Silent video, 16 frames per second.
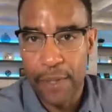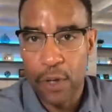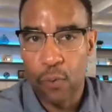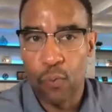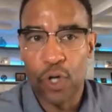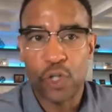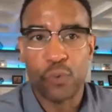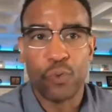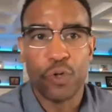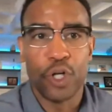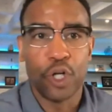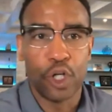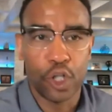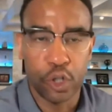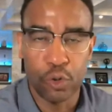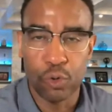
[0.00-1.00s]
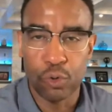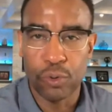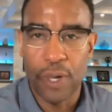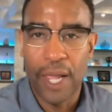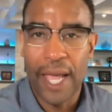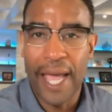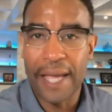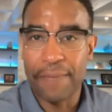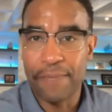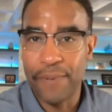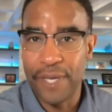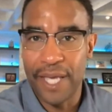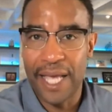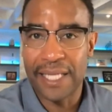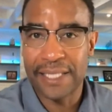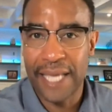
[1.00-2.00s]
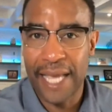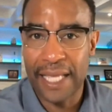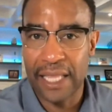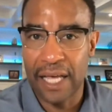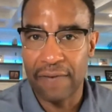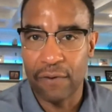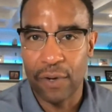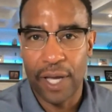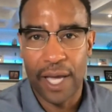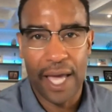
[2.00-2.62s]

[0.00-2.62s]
which would include a PSA level,